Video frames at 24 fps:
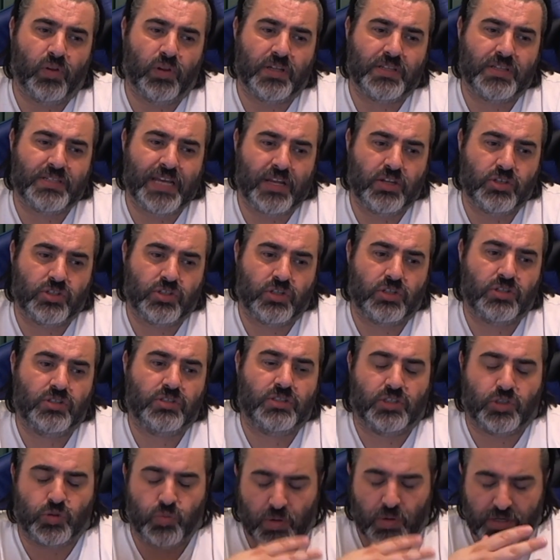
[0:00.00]
attention,
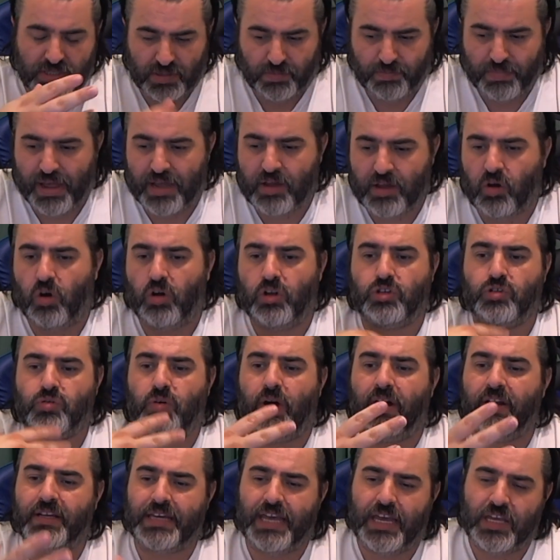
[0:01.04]
switching back on,
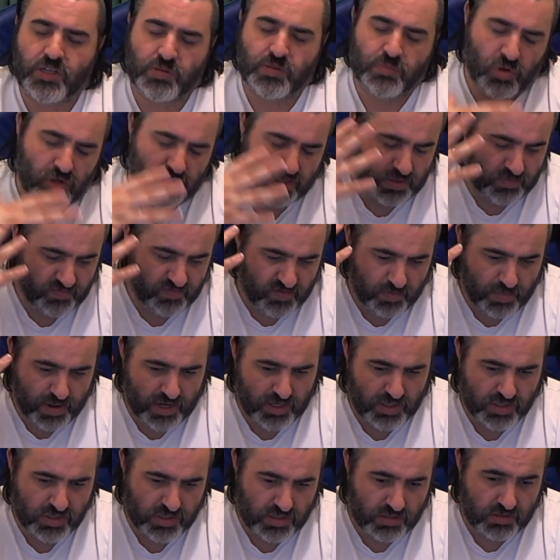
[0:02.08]
trying to get as much
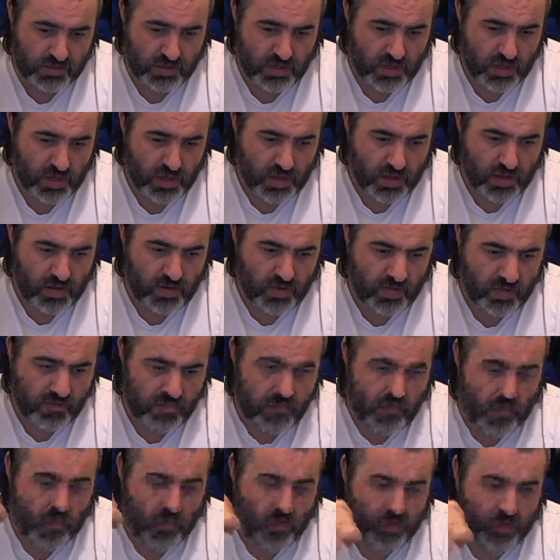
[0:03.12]
information
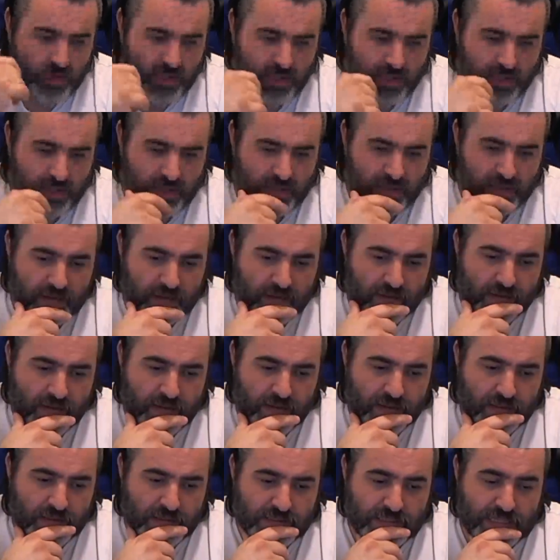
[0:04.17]
for the
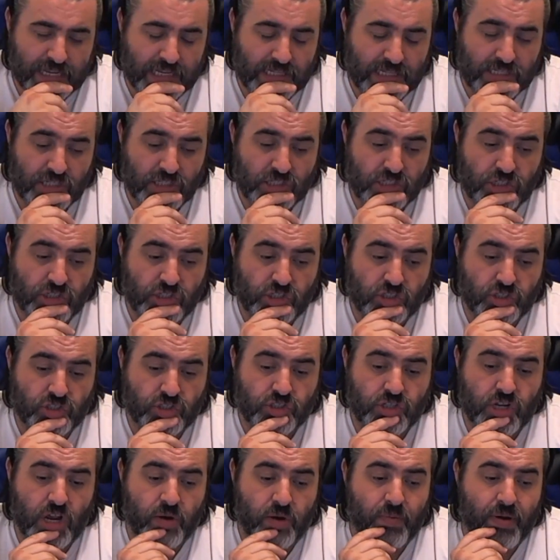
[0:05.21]
teacher to just
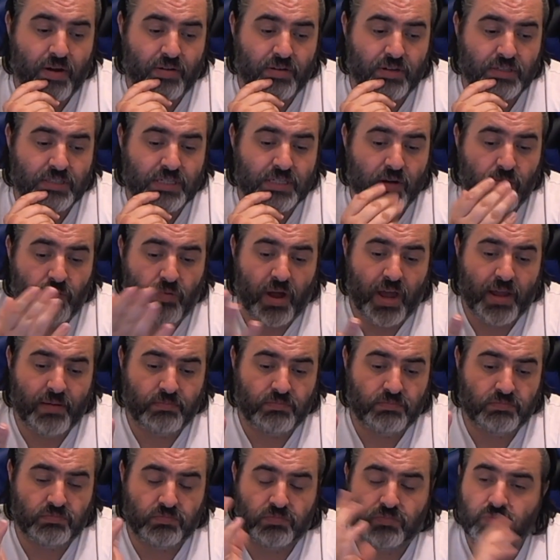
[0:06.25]
turn around and say, right,
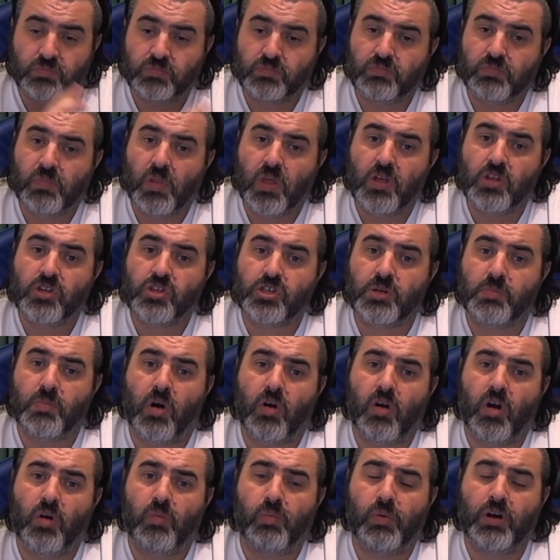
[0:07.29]

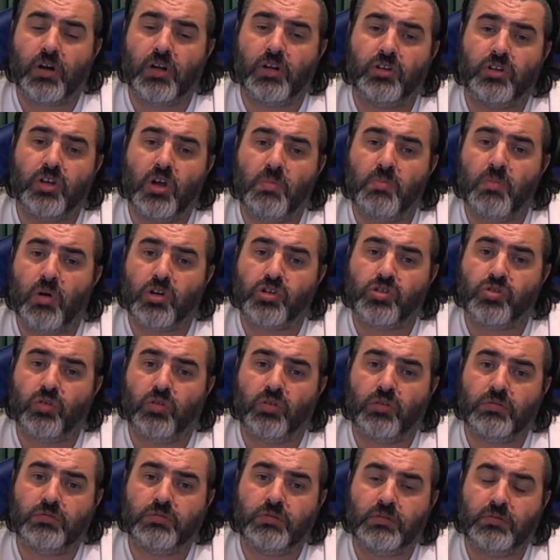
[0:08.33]
tomorrow we're going to do
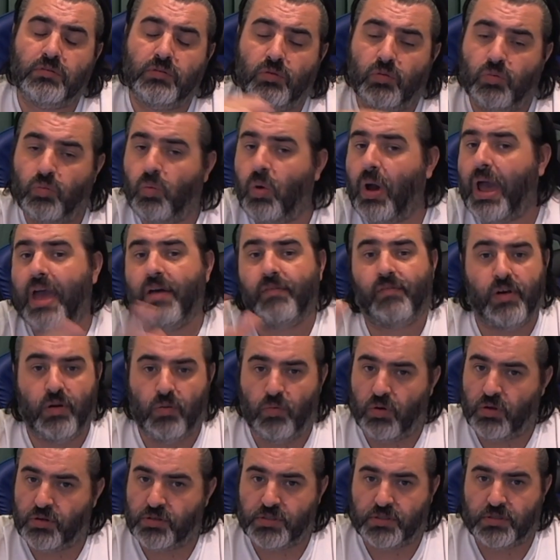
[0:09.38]
module whatever it
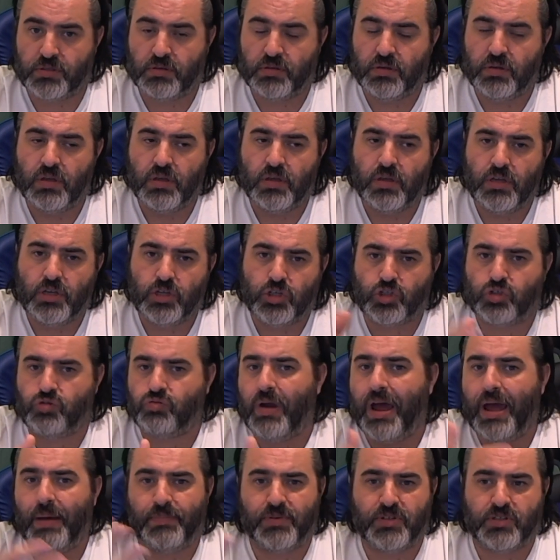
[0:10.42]
was,
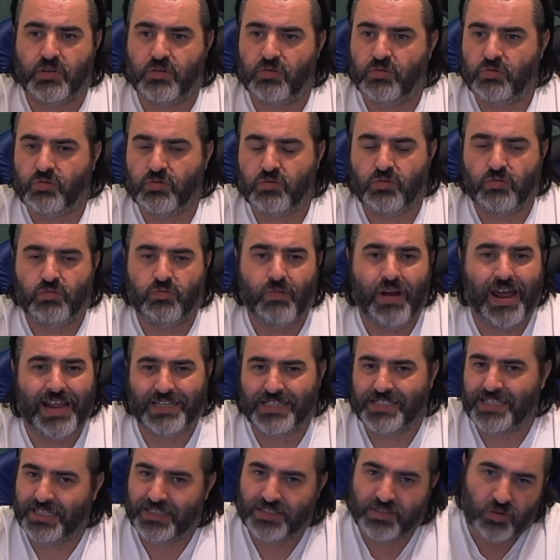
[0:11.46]
straps and
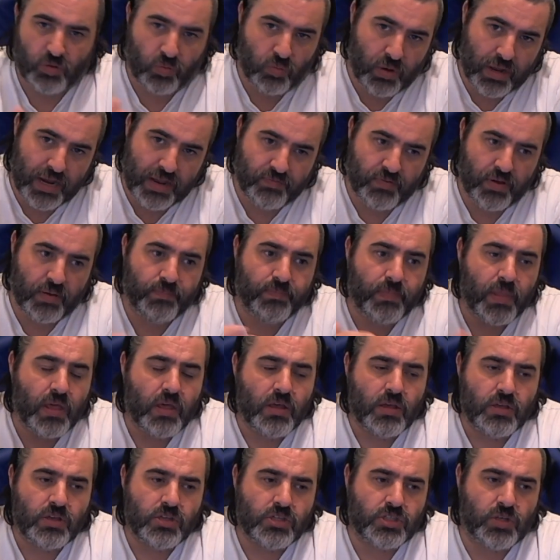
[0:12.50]
ratchets or whatever.
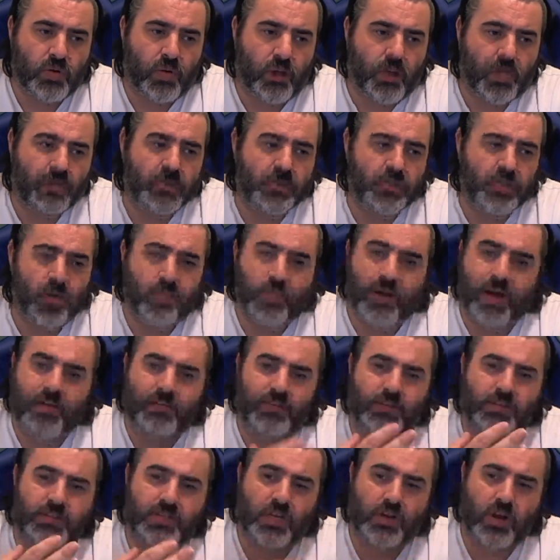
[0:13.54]
So I turned around
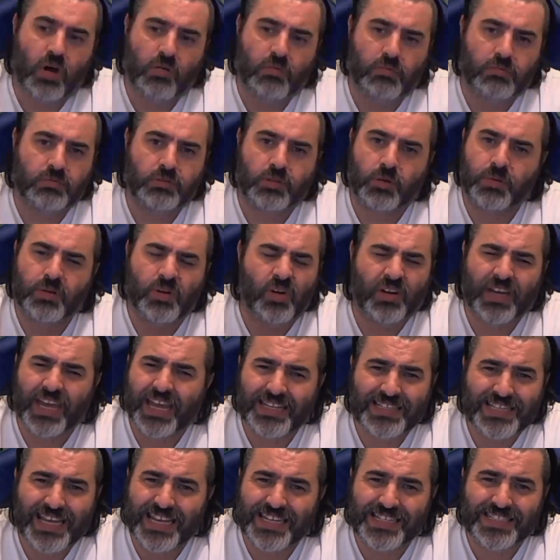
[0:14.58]
and said, oh, do we not get a
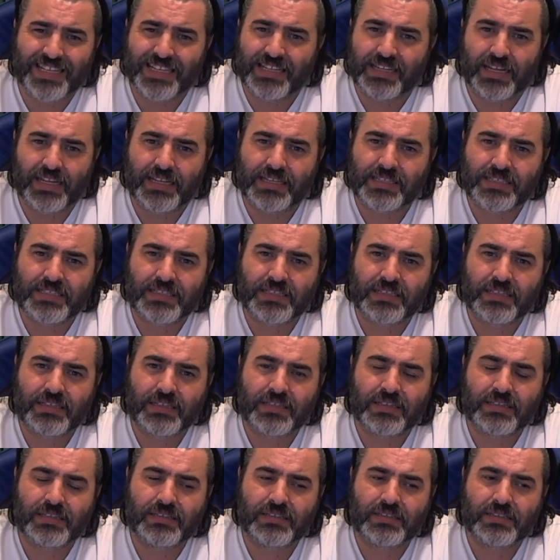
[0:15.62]
test in this?
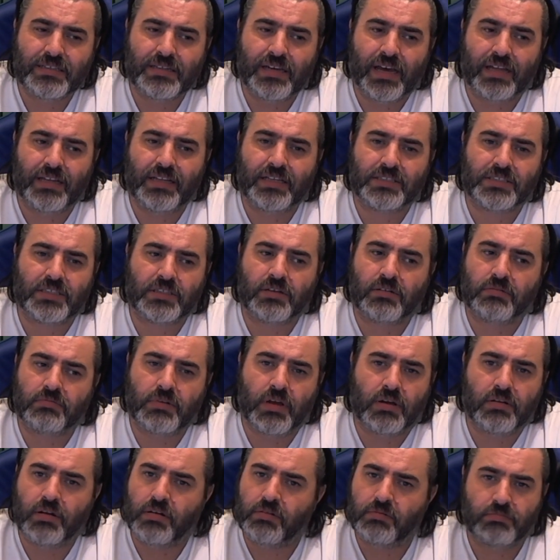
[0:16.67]
And they said, oh,
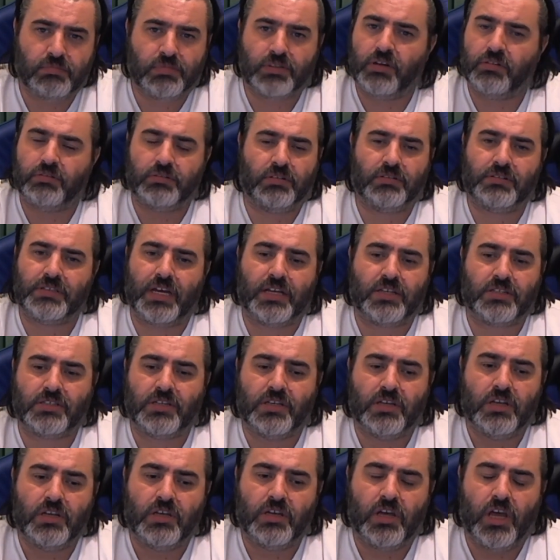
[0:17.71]
no, we don't do tests.
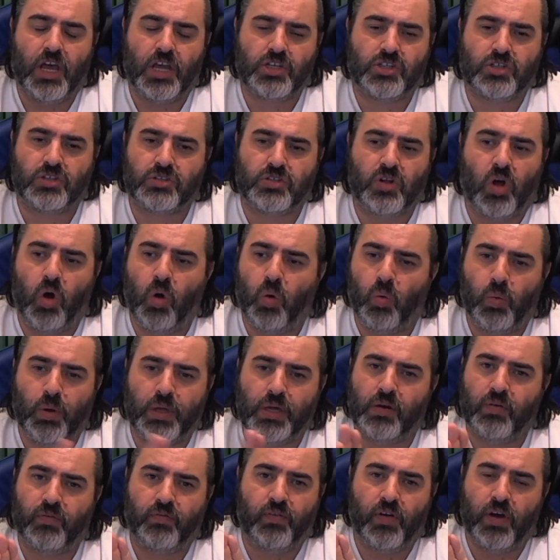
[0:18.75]
It's just a whole
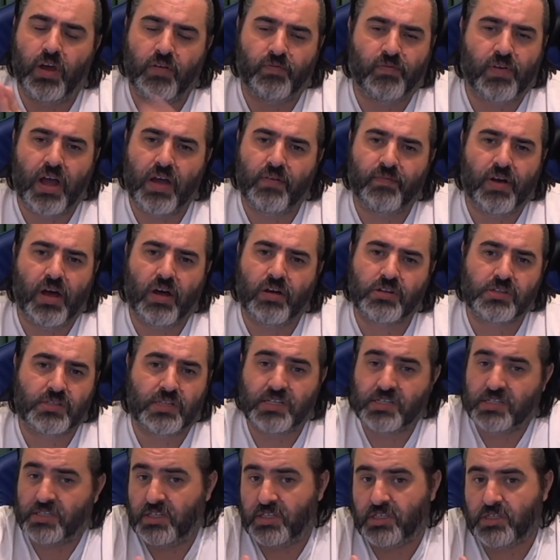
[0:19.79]
week of 35 hours
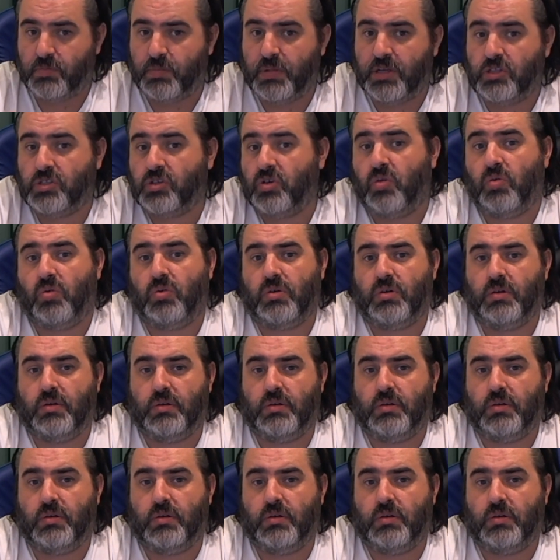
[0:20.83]
listening to me talk.